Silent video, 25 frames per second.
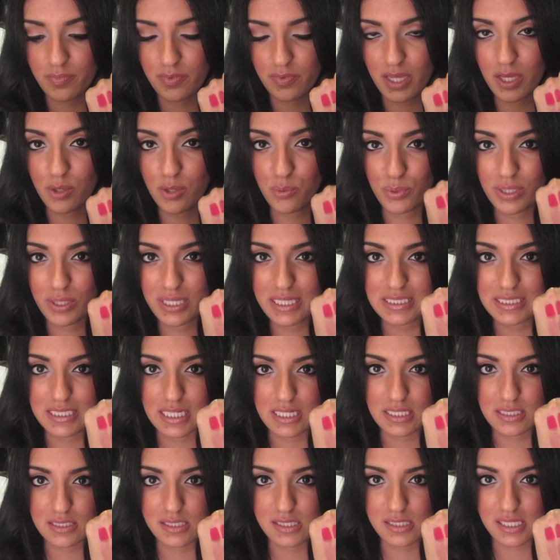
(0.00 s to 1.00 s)
it really
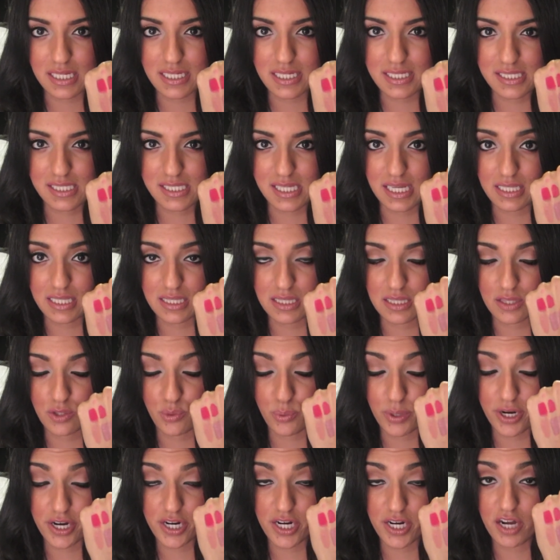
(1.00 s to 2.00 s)
does extend the
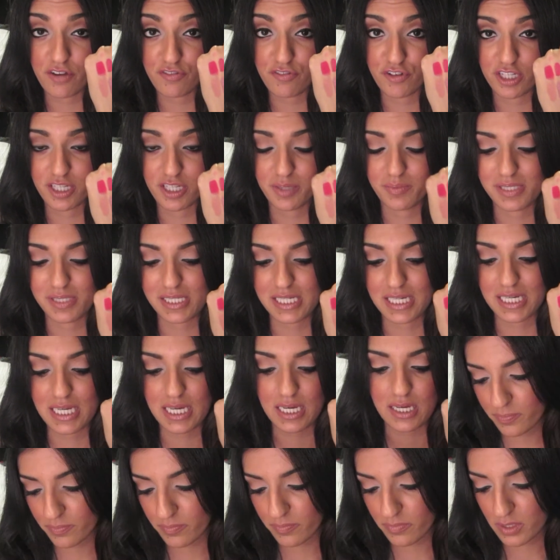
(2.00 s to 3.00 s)
wear of your lipstick.
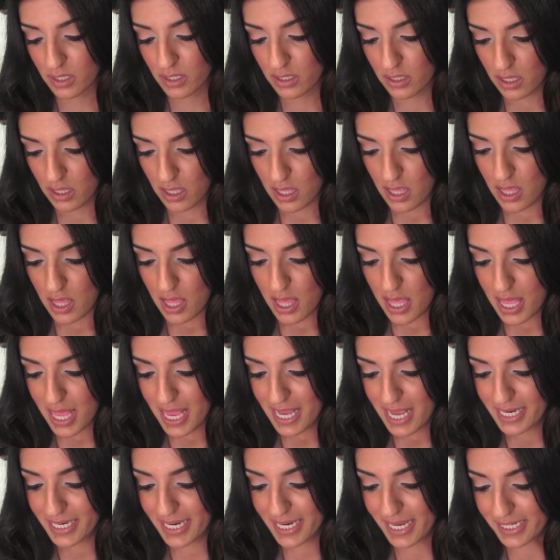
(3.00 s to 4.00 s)

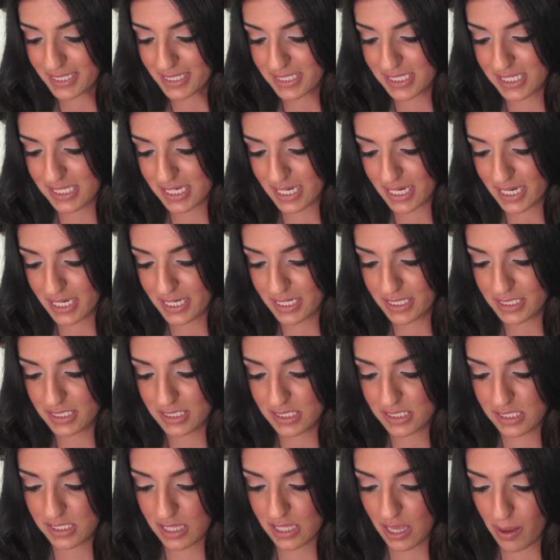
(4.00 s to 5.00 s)
Next
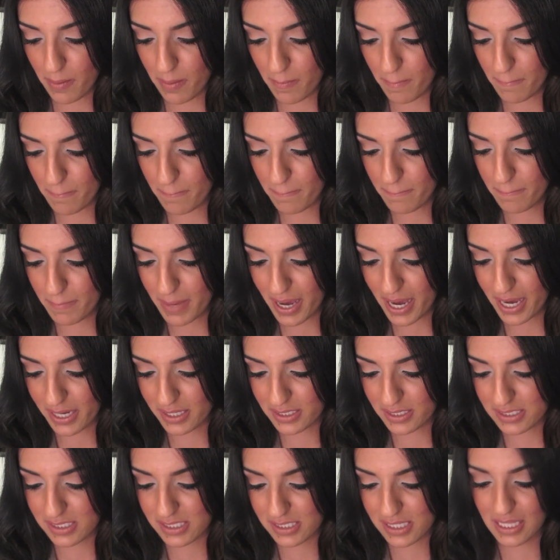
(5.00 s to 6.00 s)
is
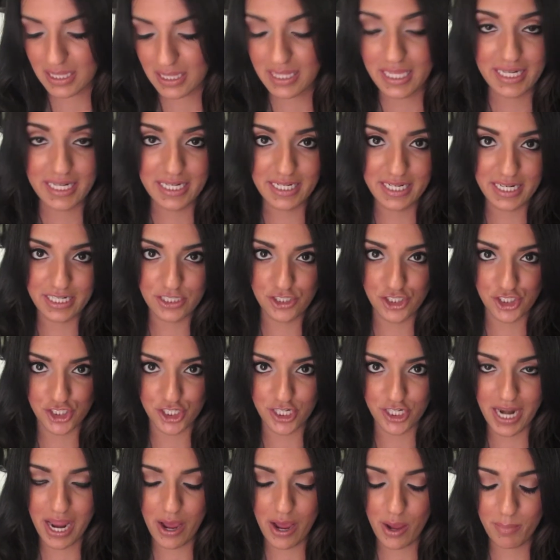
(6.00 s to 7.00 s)
MAC Lady
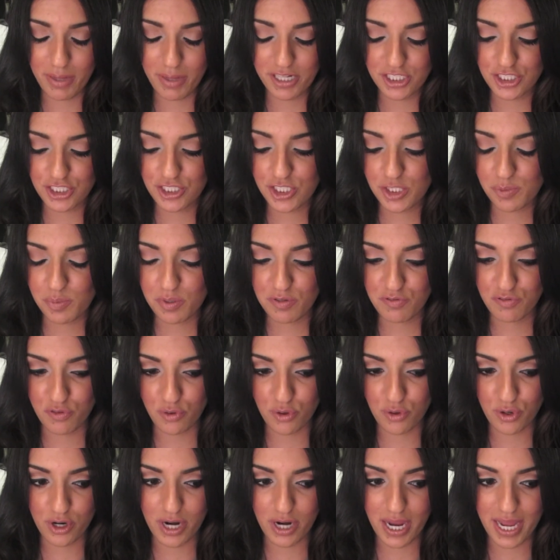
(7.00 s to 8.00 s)
Danger. Now I mentioned this
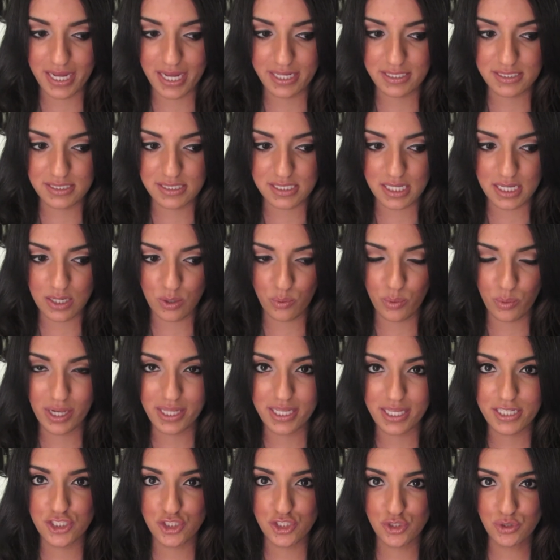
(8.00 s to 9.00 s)
before, and
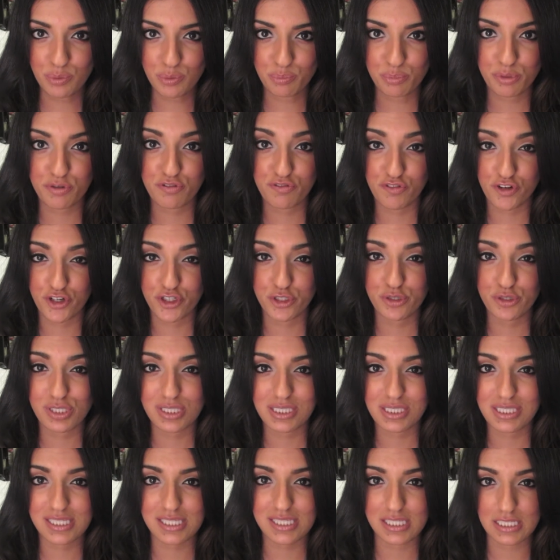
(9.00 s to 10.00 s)
while I do prefer
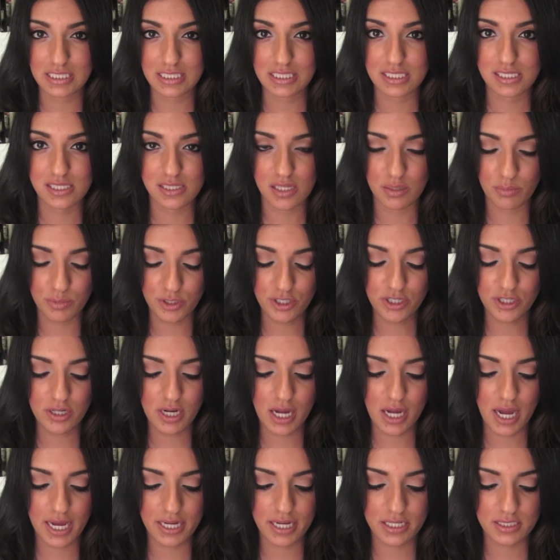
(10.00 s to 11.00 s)
using this in the
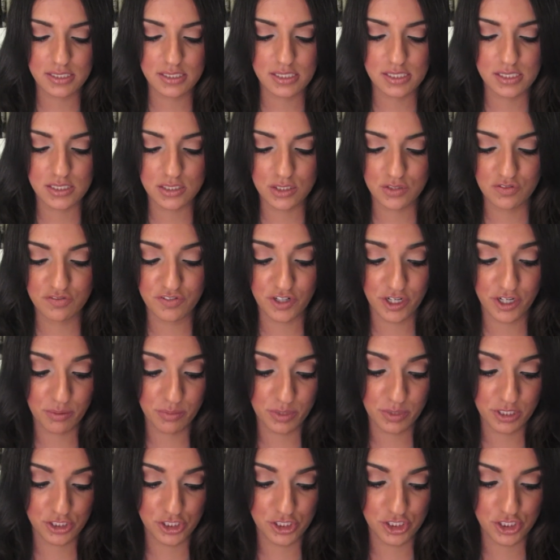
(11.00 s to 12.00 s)
summer, I still very
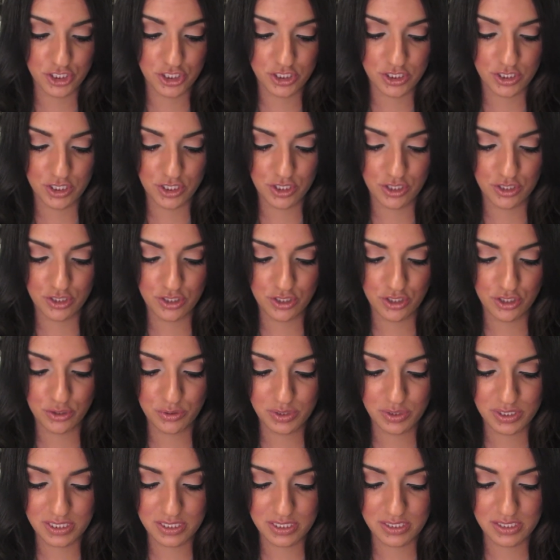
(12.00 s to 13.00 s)
much
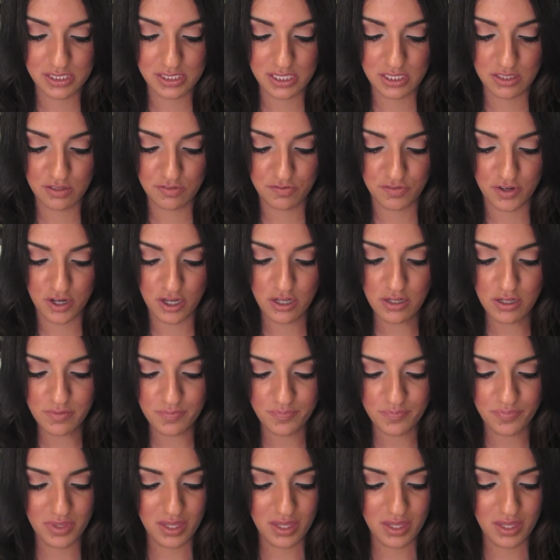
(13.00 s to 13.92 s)
use this in the fall,